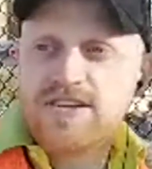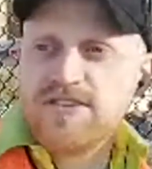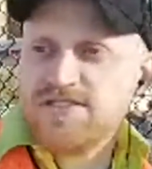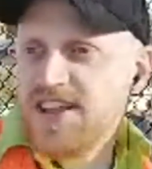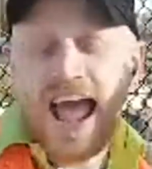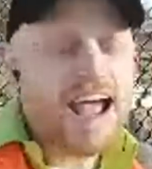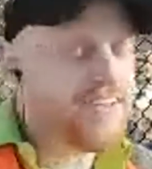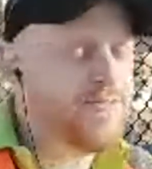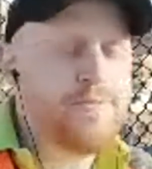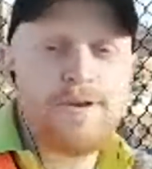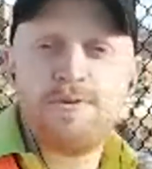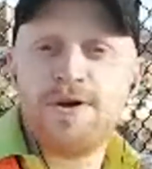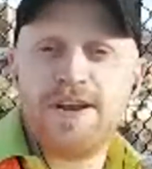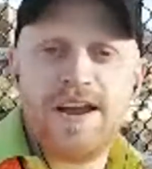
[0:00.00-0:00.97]
tax
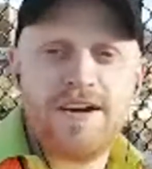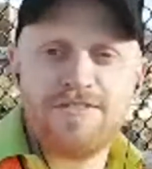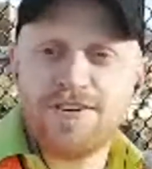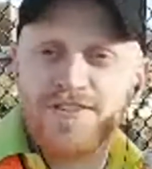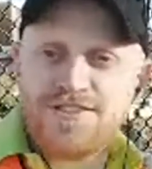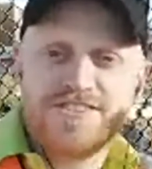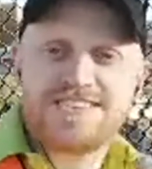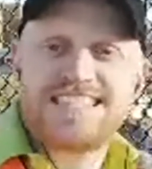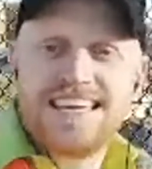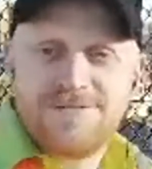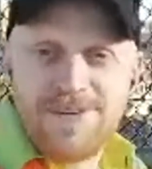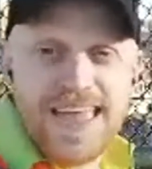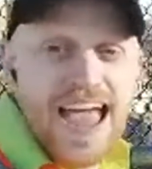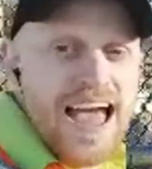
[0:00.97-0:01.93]
me whatever, just
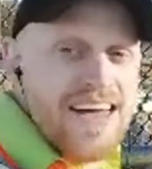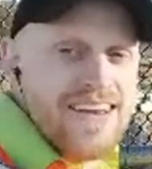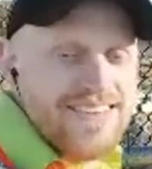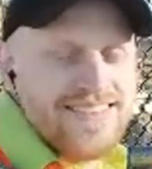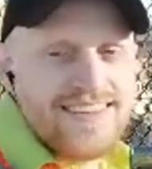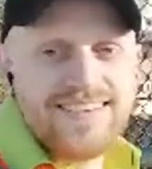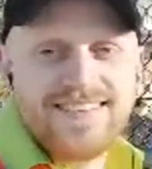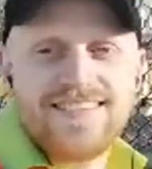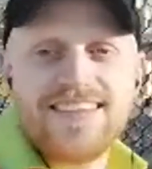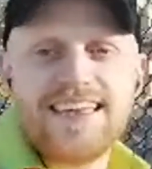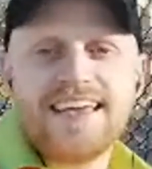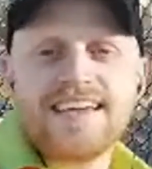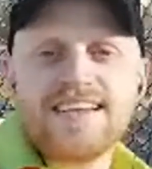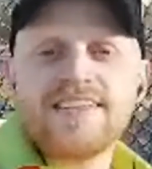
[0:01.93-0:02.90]
get me out of this
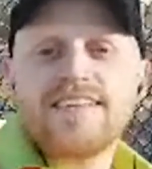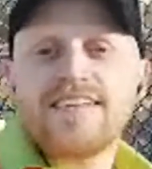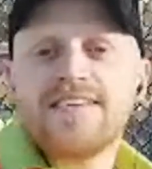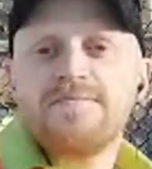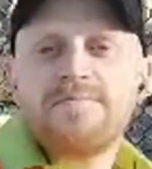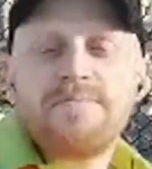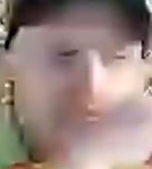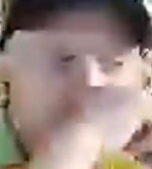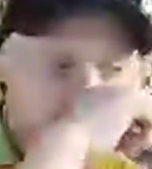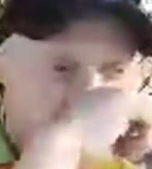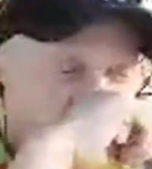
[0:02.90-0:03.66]
thing.